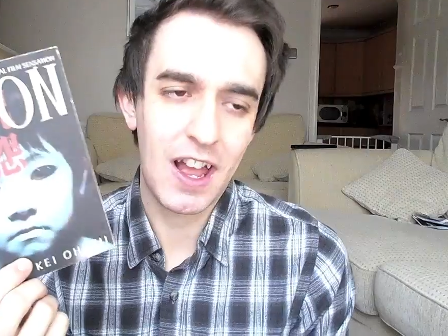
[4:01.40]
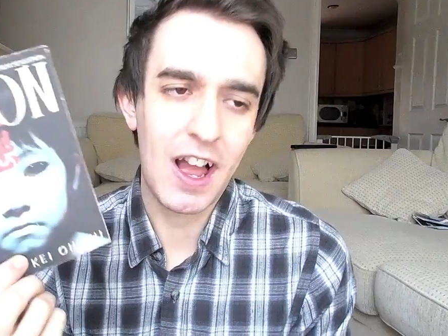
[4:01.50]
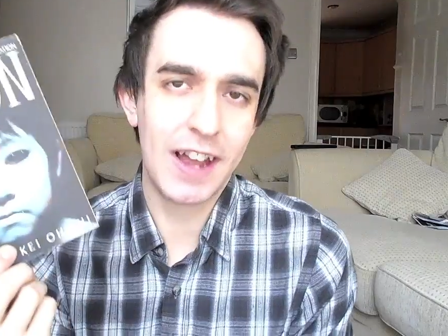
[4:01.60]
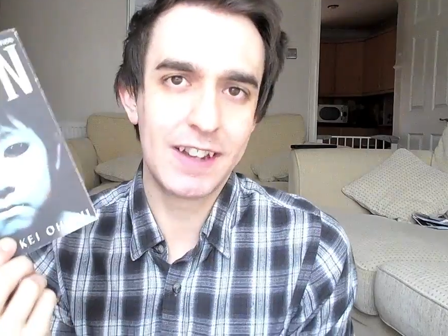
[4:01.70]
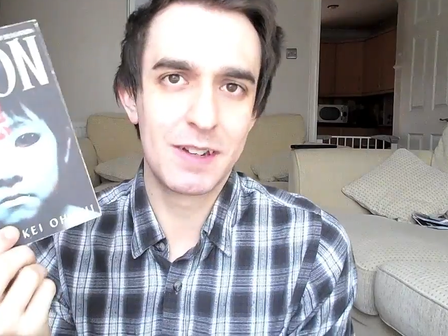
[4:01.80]

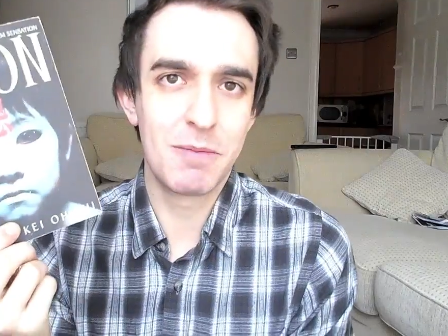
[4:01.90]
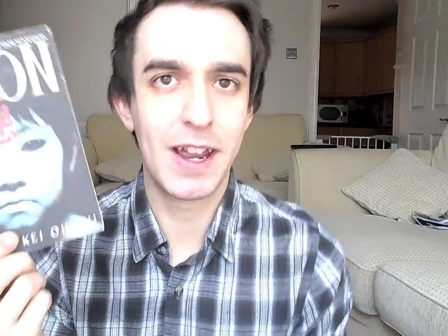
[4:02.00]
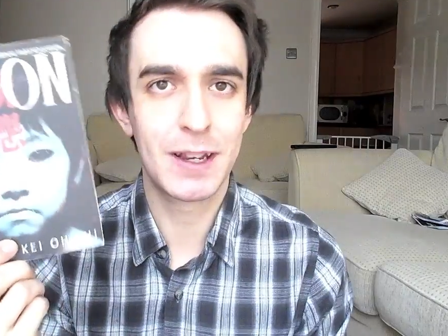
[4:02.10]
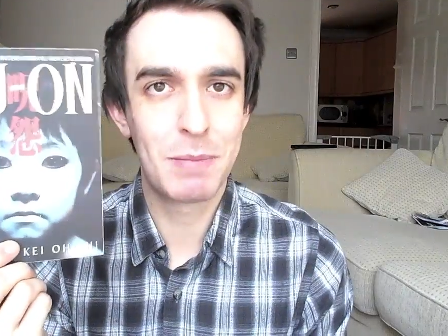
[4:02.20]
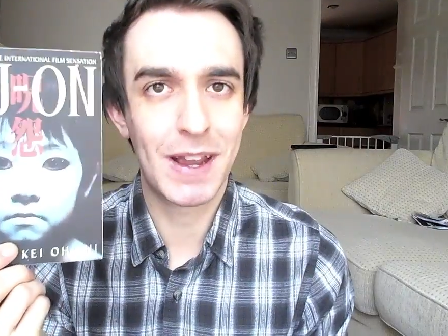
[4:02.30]
heighten
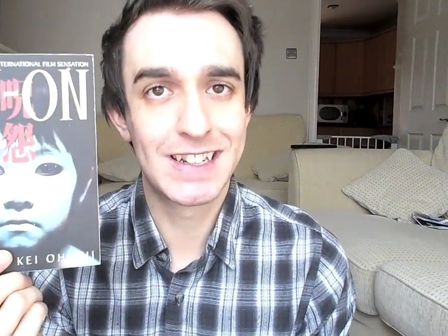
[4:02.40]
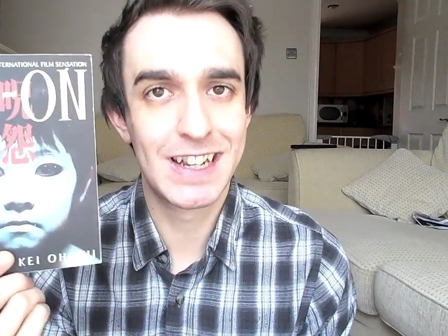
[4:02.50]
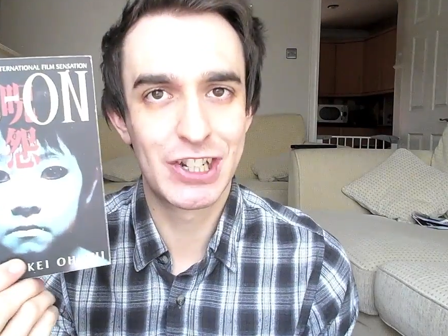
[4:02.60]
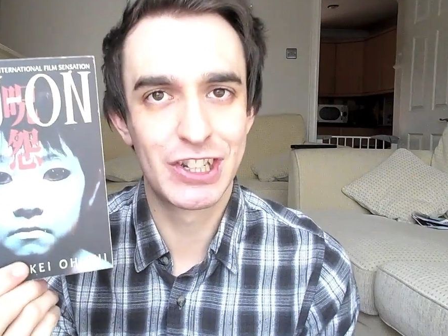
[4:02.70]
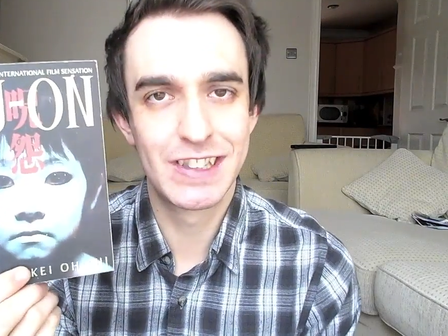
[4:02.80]
my
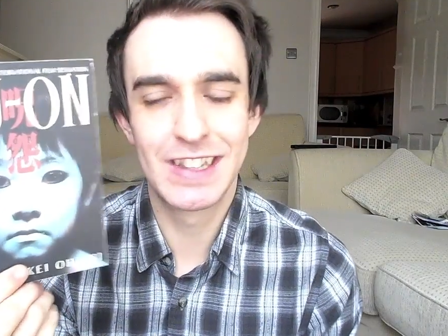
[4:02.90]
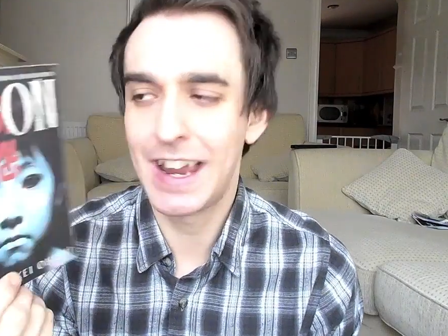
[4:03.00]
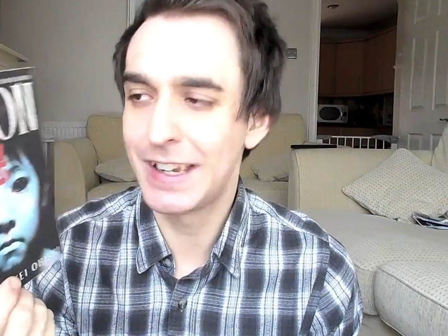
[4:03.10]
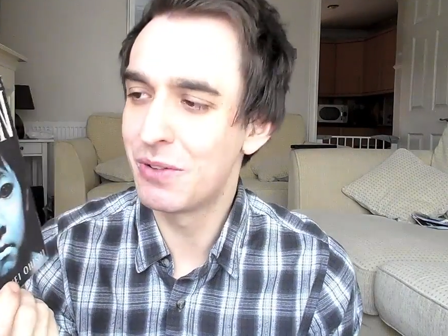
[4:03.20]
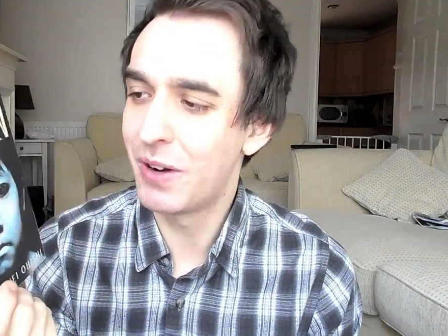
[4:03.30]
expectations in
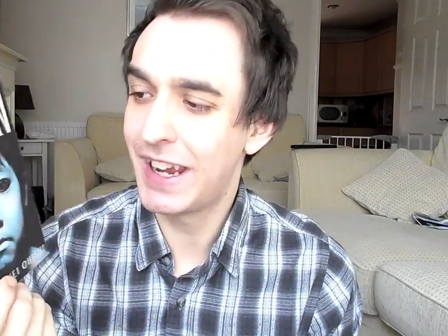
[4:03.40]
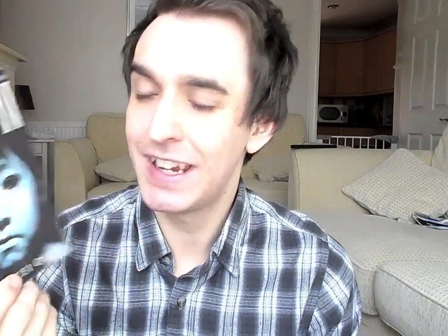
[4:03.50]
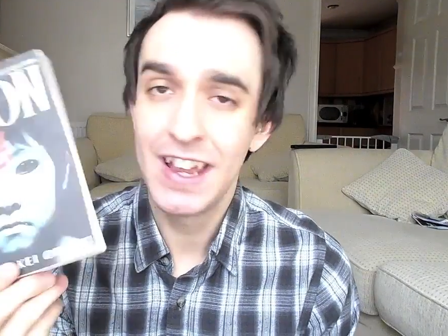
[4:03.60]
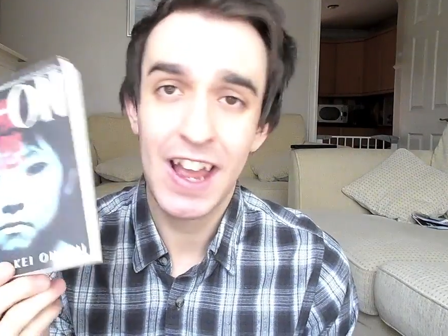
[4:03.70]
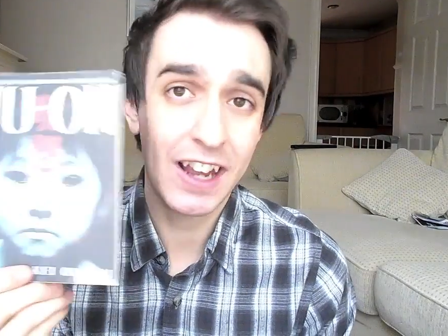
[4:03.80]
any way.